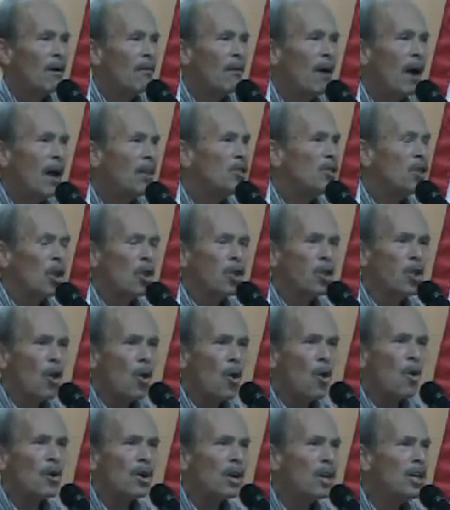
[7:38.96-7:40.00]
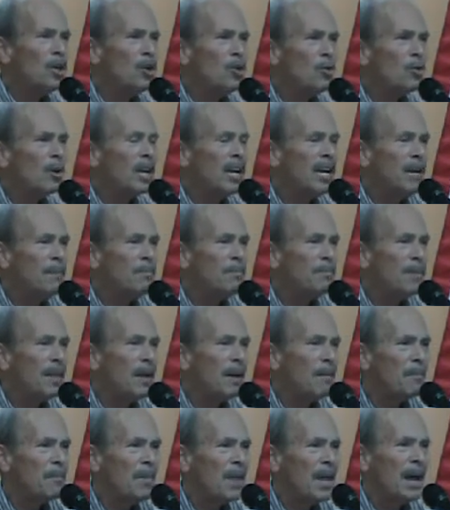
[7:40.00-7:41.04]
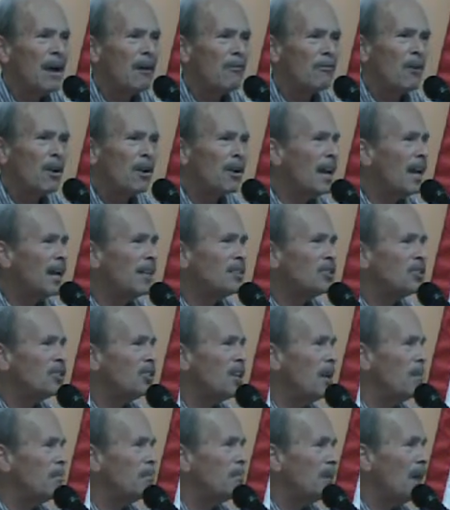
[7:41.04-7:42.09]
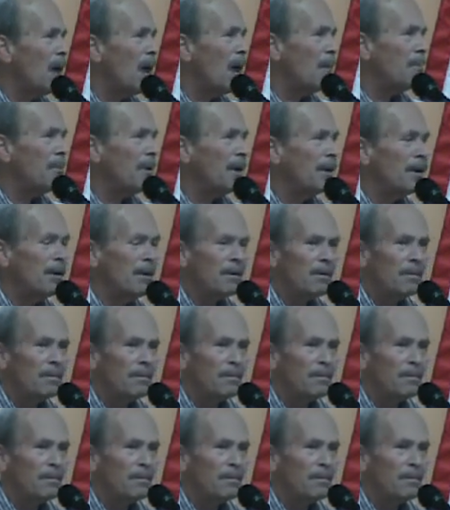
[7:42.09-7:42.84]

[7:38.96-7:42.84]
Right? The longer you keep them there on that same topic,